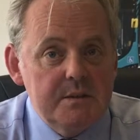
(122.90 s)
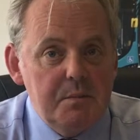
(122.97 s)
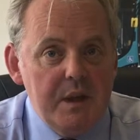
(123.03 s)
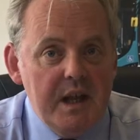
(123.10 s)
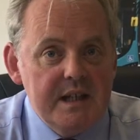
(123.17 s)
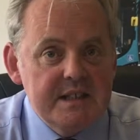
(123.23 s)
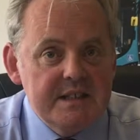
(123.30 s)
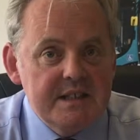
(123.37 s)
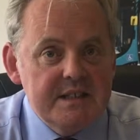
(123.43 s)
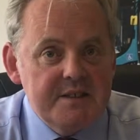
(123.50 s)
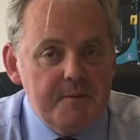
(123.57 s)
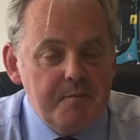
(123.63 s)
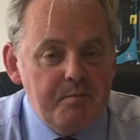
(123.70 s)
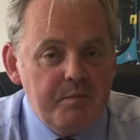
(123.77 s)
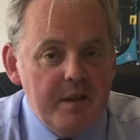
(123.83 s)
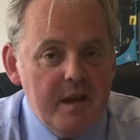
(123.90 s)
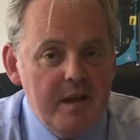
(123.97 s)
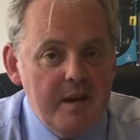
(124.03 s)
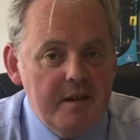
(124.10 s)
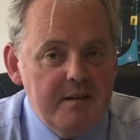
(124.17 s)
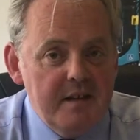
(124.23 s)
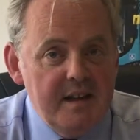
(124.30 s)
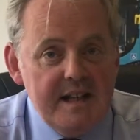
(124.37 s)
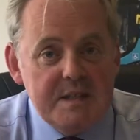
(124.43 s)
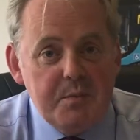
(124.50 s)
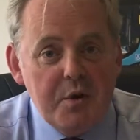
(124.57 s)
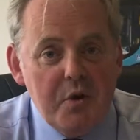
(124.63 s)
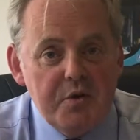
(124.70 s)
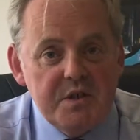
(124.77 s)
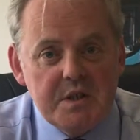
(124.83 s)
supply system. Now, let's
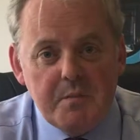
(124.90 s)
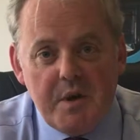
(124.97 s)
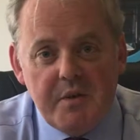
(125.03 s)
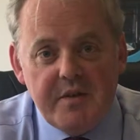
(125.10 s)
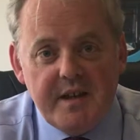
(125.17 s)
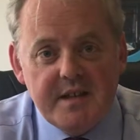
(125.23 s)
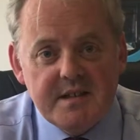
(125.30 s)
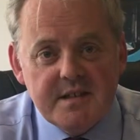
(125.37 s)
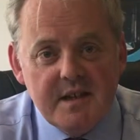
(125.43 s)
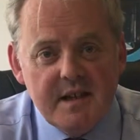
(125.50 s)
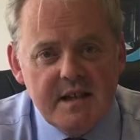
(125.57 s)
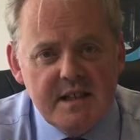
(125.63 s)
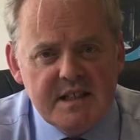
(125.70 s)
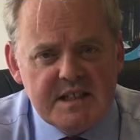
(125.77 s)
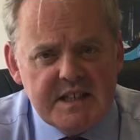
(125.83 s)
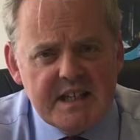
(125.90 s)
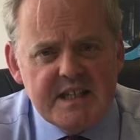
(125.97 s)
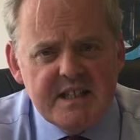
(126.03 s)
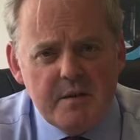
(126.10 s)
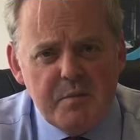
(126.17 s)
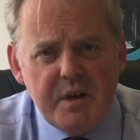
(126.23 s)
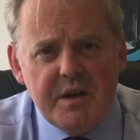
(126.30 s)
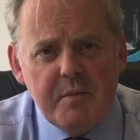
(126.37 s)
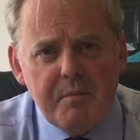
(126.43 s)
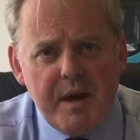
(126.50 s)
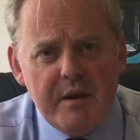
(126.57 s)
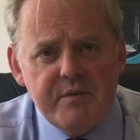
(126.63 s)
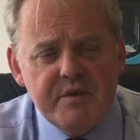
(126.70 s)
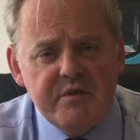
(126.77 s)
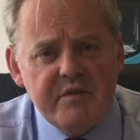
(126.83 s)
be honest about that. £60 million
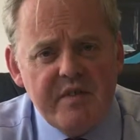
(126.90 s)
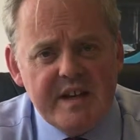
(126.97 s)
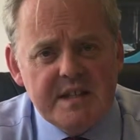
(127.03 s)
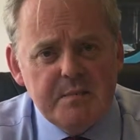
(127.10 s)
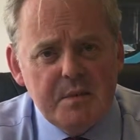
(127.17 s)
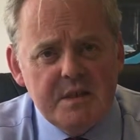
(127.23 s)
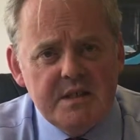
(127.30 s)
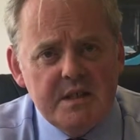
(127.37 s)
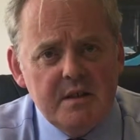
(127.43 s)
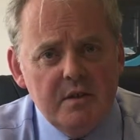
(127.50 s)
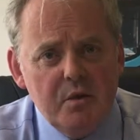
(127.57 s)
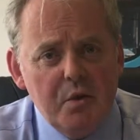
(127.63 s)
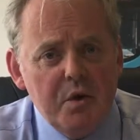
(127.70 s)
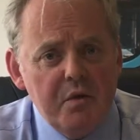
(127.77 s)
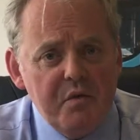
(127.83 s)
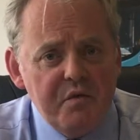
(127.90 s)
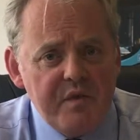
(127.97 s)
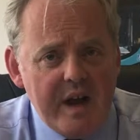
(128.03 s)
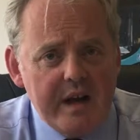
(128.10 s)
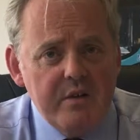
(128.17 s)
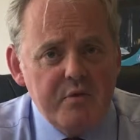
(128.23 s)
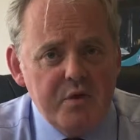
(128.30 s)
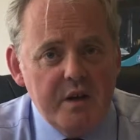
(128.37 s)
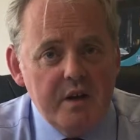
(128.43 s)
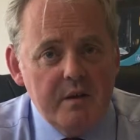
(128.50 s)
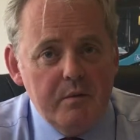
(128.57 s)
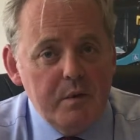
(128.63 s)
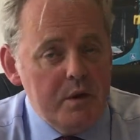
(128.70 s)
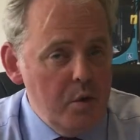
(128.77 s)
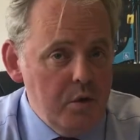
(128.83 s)
of investment in a local
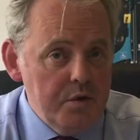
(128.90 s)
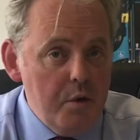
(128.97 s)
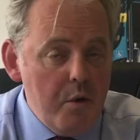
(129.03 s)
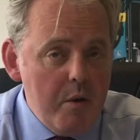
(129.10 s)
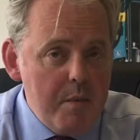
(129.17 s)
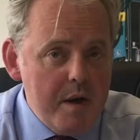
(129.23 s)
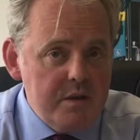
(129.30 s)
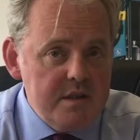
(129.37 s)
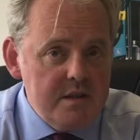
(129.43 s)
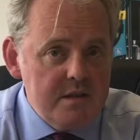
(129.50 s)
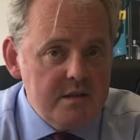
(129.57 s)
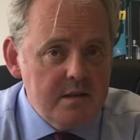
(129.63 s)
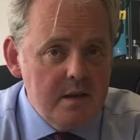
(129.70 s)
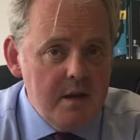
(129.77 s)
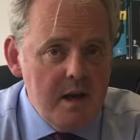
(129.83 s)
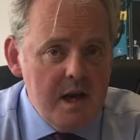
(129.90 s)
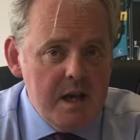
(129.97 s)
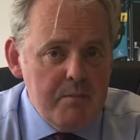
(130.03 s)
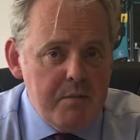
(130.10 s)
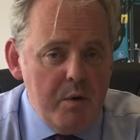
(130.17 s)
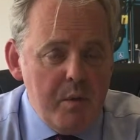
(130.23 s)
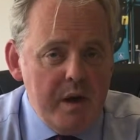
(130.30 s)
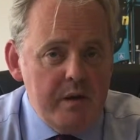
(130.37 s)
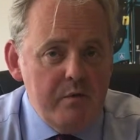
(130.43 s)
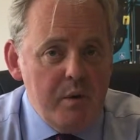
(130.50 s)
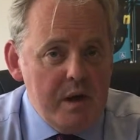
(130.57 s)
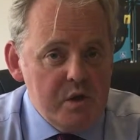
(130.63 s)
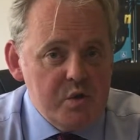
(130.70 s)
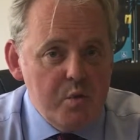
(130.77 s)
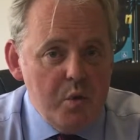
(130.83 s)
factory, we'd all know about it. But when
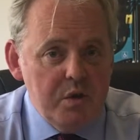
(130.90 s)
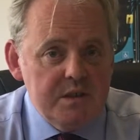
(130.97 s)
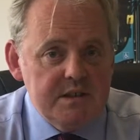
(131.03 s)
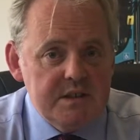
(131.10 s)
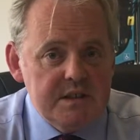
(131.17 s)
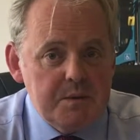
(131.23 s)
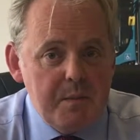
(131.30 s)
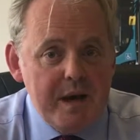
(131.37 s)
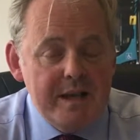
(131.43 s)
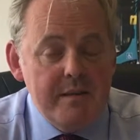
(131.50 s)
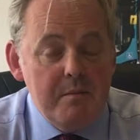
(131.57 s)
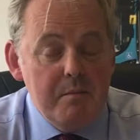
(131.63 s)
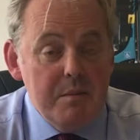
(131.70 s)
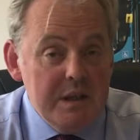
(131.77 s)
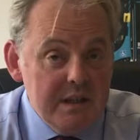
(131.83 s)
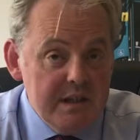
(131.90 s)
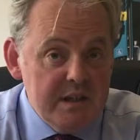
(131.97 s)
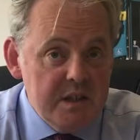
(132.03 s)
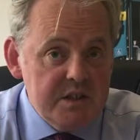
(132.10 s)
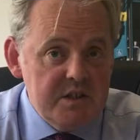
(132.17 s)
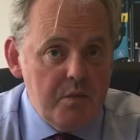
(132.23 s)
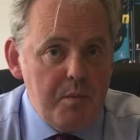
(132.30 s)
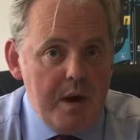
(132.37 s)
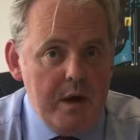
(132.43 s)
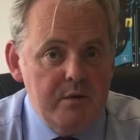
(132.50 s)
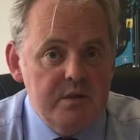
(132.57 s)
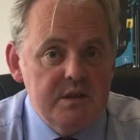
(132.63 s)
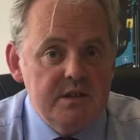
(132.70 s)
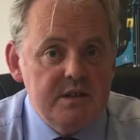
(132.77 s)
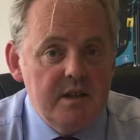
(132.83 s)
Welsh Water spend millions of
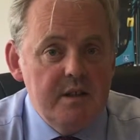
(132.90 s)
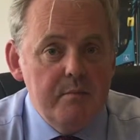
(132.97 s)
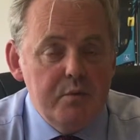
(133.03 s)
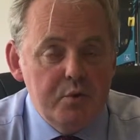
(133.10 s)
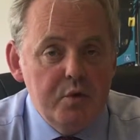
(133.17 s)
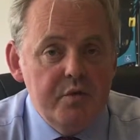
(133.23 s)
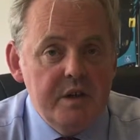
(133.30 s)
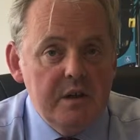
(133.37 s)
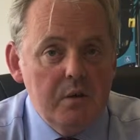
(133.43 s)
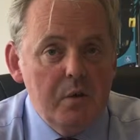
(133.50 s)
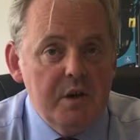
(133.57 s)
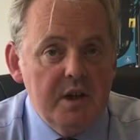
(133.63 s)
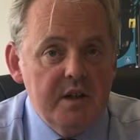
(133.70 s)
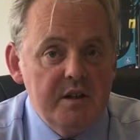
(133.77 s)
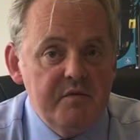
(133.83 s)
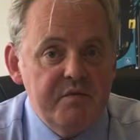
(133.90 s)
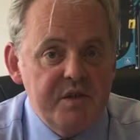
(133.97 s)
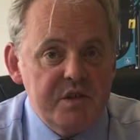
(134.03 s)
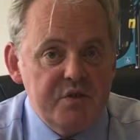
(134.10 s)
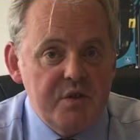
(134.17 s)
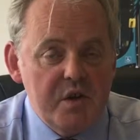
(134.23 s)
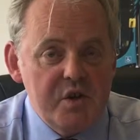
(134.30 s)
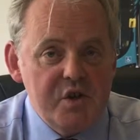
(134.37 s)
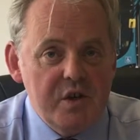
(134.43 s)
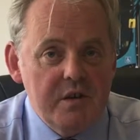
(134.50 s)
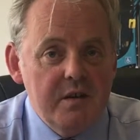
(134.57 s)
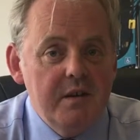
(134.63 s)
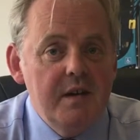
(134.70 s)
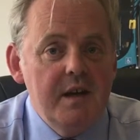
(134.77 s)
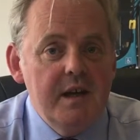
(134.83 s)
pounds improving local
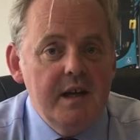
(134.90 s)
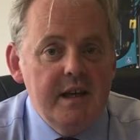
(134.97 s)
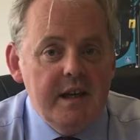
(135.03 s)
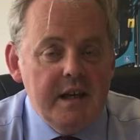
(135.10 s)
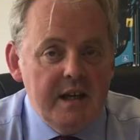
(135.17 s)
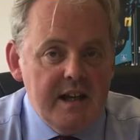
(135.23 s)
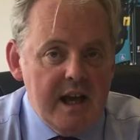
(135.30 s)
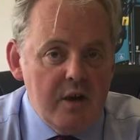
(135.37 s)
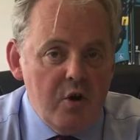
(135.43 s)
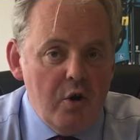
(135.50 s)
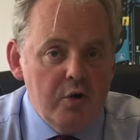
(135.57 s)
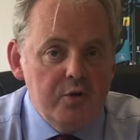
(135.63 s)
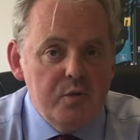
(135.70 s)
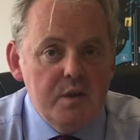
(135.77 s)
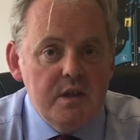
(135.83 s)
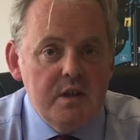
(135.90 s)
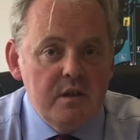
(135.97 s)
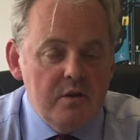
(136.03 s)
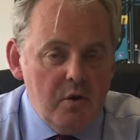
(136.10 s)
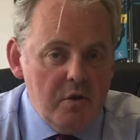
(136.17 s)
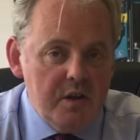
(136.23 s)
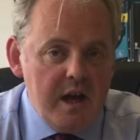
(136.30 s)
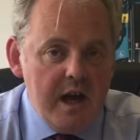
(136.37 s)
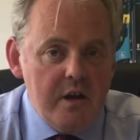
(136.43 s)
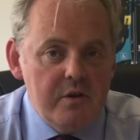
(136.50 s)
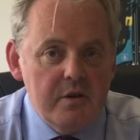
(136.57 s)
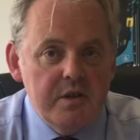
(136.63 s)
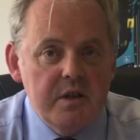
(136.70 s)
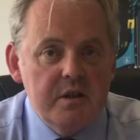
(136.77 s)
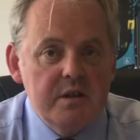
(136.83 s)
infrastructure in Glan Conwy, in
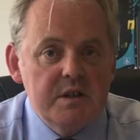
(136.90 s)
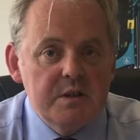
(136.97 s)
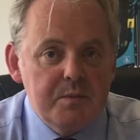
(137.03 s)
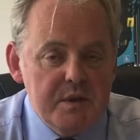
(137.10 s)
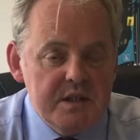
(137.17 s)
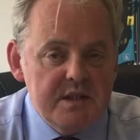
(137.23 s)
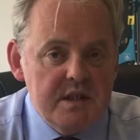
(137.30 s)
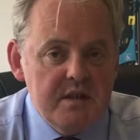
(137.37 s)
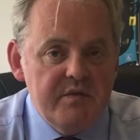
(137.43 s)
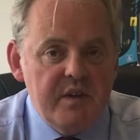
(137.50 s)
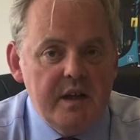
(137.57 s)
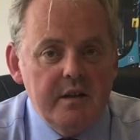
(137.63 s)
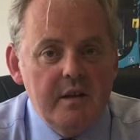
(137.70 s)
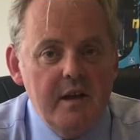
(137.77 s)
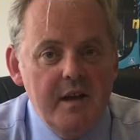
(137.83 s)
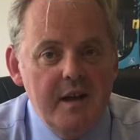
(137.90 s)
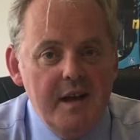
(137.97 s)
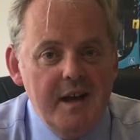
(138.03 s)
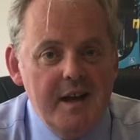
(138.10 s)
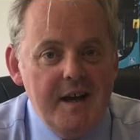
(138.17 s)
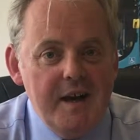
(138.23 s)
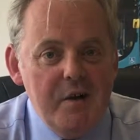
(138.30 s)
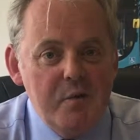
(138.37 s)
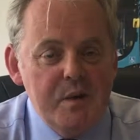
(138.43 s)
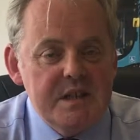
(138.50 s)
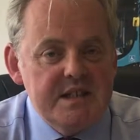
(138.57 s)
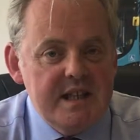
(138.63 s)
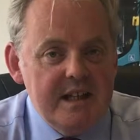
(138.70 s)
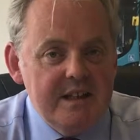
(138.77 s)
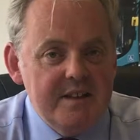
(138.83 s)
Dolgarrog, in Spetifan, we
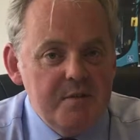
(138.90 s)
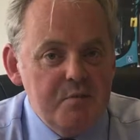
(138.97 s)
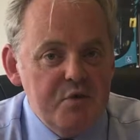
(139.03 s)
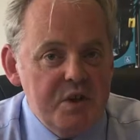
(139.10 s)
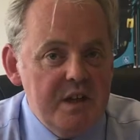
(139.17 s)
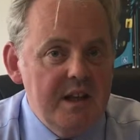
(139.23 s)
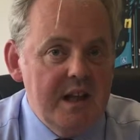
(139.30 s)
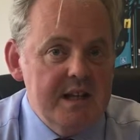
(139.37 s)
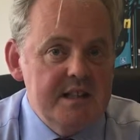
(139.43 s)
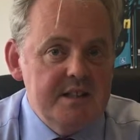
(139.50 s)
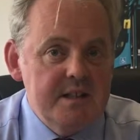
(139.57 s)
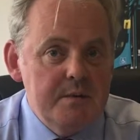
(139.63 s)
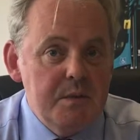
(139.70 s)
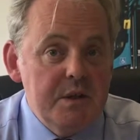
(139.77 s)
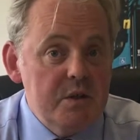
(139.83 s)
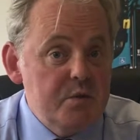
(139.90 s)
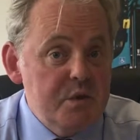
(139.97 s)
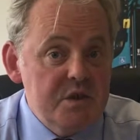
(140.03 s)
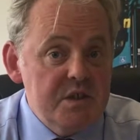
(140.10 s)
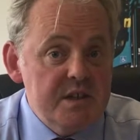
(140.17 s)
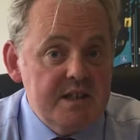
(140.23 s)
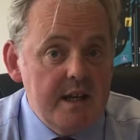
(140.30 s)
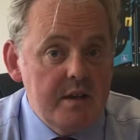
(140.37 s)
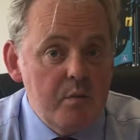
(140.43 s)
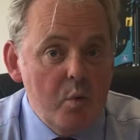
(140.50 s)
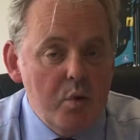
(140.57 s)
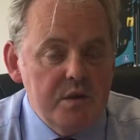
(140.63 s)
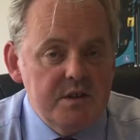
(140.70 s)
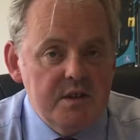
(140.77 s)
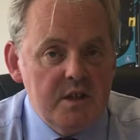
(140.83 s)
seldom realise it, because we just take
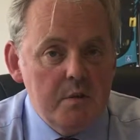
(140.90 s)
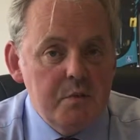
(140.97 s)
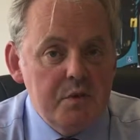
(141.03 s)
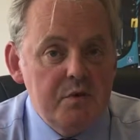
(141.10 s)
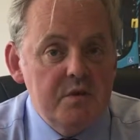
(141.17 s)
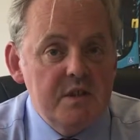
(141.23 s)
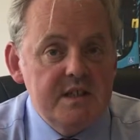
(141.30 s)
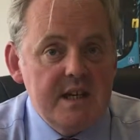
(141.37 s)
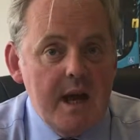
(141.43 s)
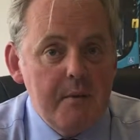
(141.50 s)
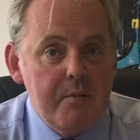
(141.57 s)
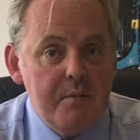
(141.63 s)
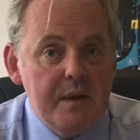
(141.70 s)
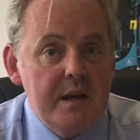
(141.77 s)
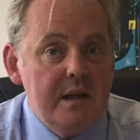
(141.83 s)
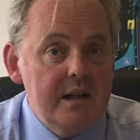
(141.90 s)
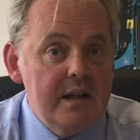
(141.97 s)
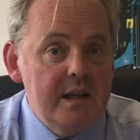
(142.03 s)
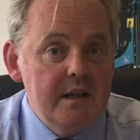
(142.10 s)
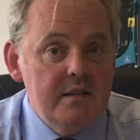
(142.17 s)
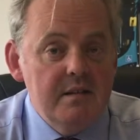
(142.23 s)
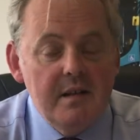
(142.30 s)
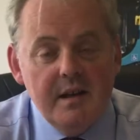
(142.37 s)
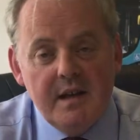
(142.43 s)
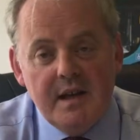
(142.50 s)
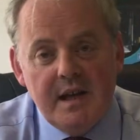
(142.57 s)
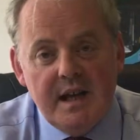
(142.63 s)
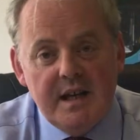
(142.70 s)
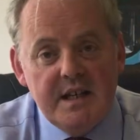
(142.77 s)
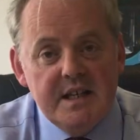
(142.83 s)
water coming through the tap, being clean
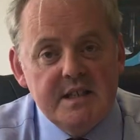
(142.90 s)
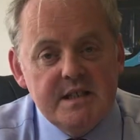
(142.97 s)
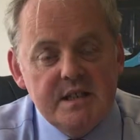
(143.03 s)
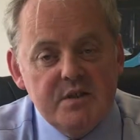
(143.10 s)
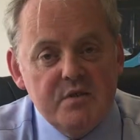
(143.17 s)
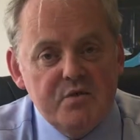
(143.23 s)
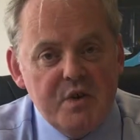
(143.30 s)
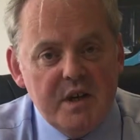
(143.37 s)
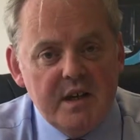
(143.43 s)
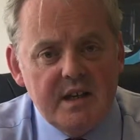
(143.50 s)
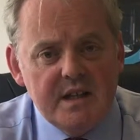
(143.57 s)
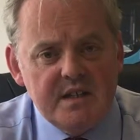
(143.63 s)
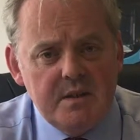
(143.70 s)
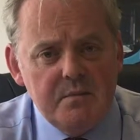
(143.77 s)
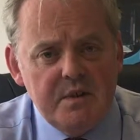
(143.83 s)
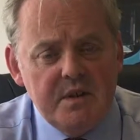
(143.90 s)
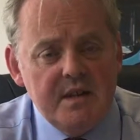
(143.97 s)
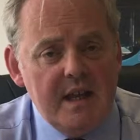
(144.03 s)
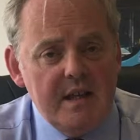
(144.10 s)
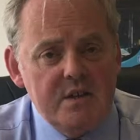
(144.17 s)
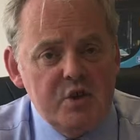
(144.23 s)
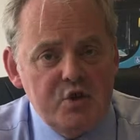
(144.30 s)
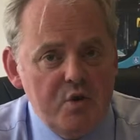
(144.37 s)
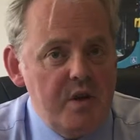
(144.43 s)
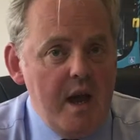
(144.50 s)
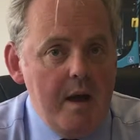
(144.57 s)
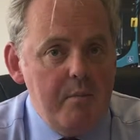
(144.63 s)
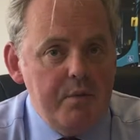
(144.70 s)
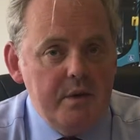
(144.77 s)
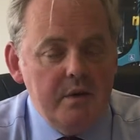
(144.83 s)
and easy to drink, as something that should
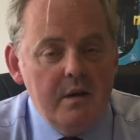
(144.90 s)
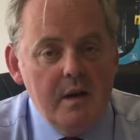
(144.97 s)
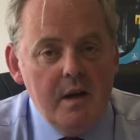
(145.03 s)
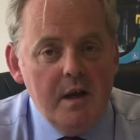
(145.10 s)
happen.